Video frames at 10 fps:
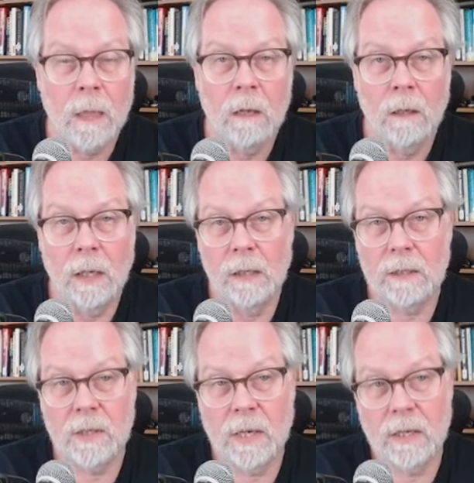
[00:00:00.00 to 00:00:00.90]
And let's
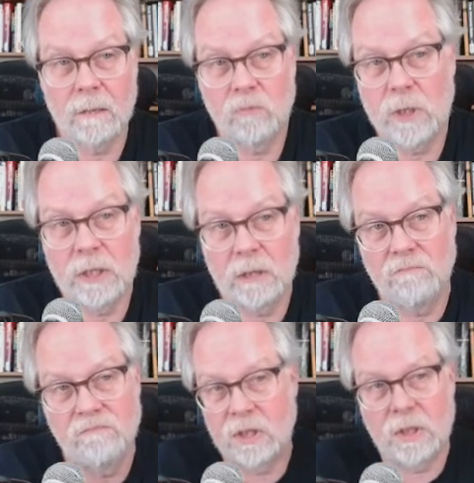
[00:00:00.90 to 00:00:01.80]
say that we
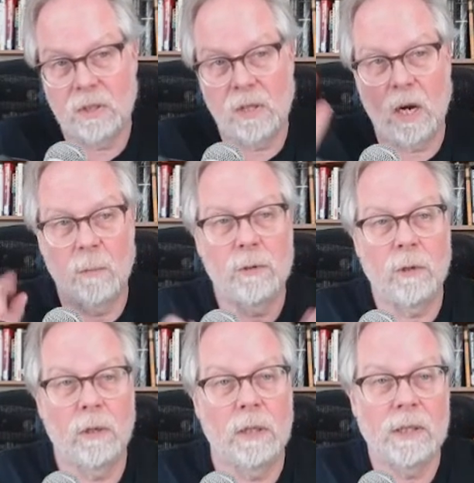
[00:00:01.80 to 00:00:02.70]
just
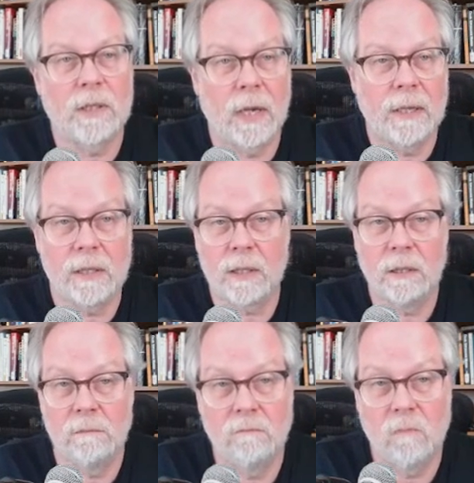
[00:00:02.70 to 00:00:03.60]
arbitrarily assign that to
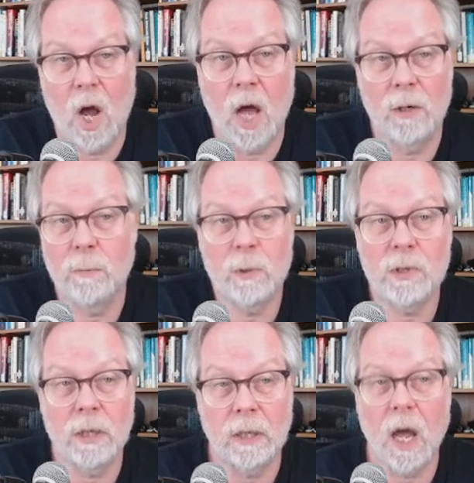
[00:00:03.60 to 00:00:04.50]
100%.
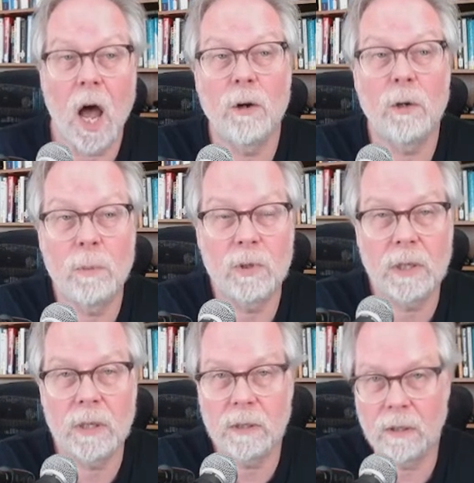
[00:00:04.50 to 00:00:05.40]
100%
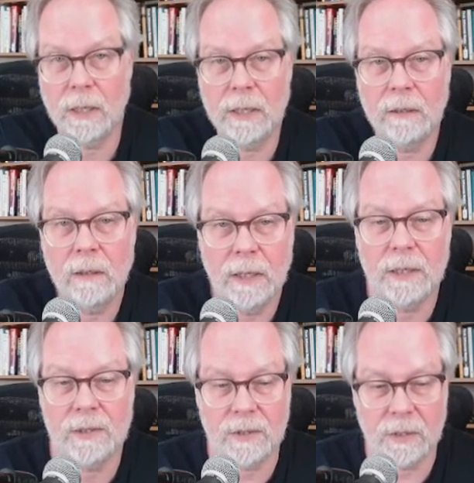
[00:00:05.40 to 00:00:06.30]
of the light
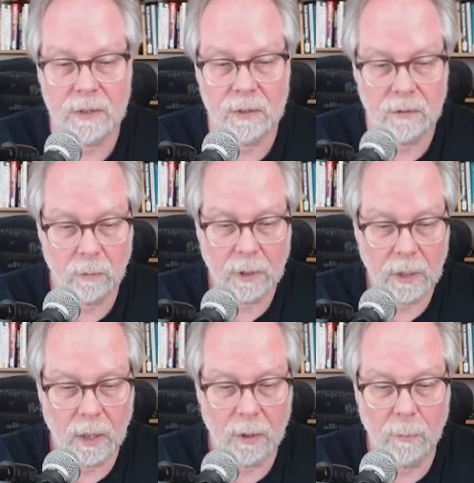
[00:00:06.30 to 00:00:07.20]
hits this. So we got
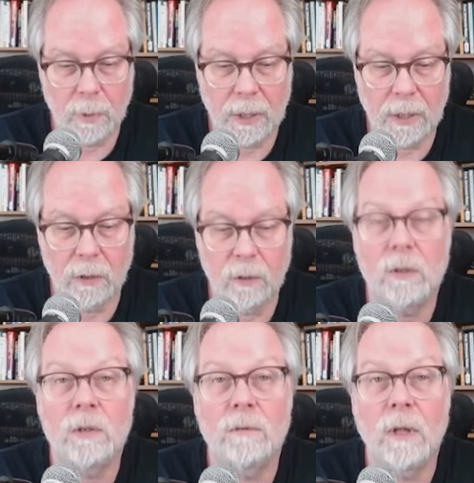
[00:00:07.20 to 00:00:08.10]
100 banana
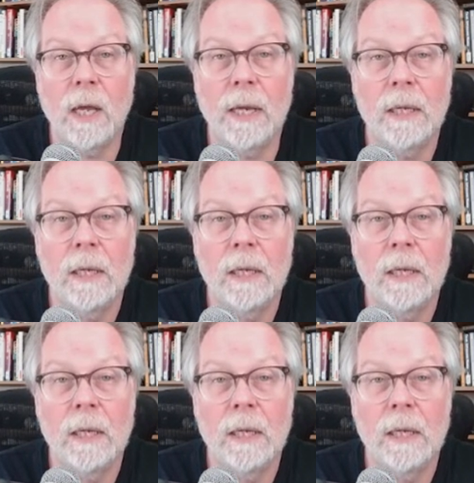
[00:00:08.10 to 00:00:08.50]
units of light.